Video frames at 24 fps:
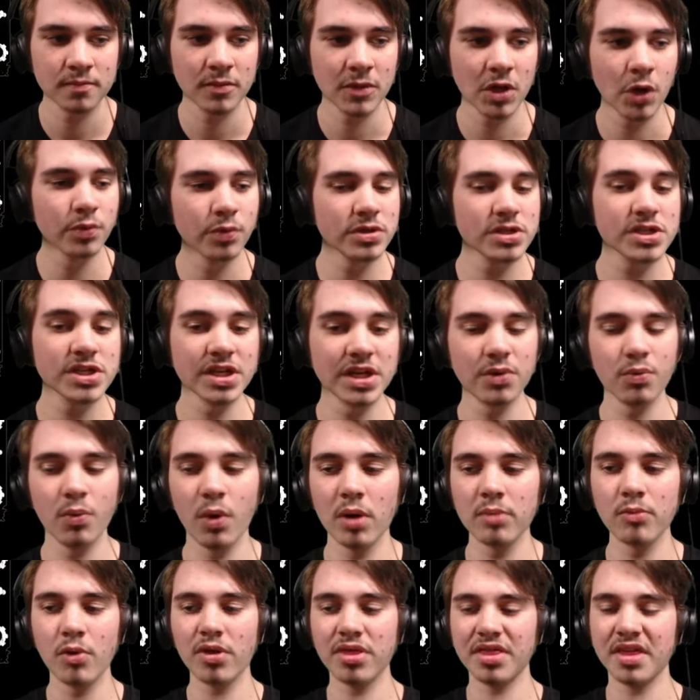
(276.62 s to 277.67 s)
We just need one
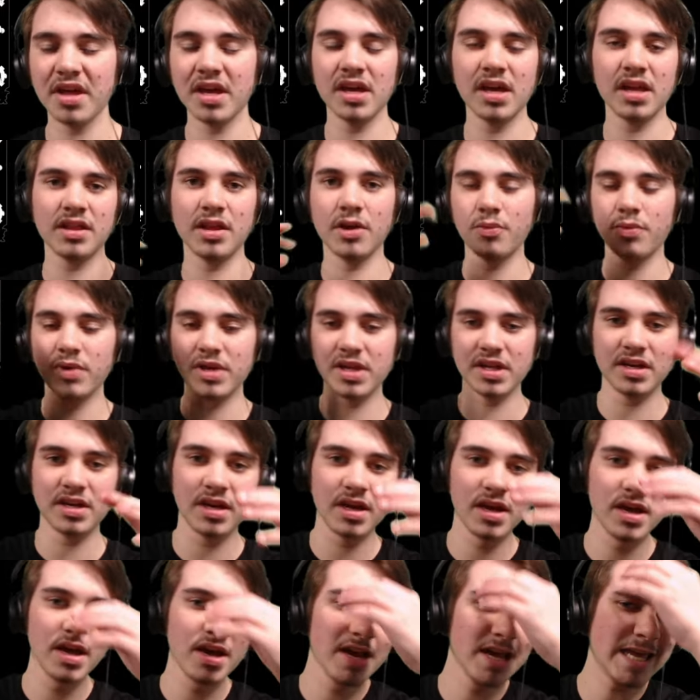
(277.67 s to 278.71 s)
more thing, and then we can
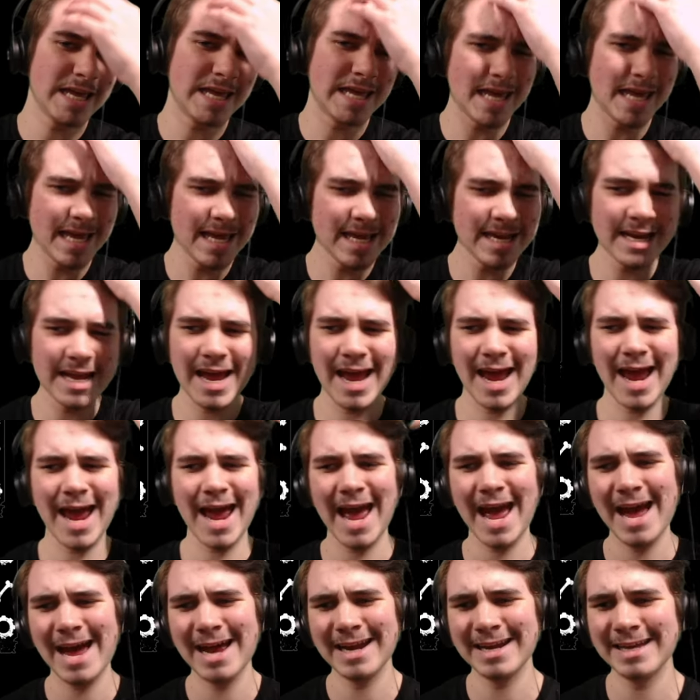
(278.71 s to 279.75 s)
get
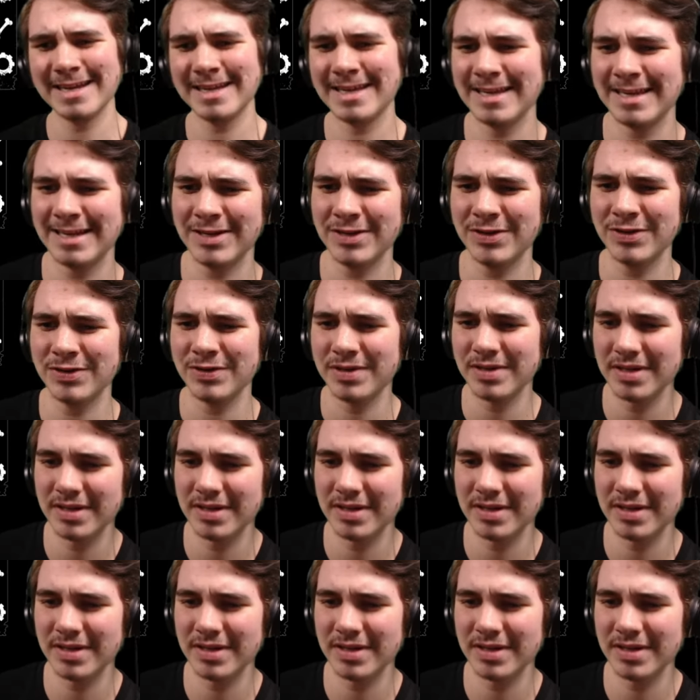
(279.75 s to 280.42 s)
out of here.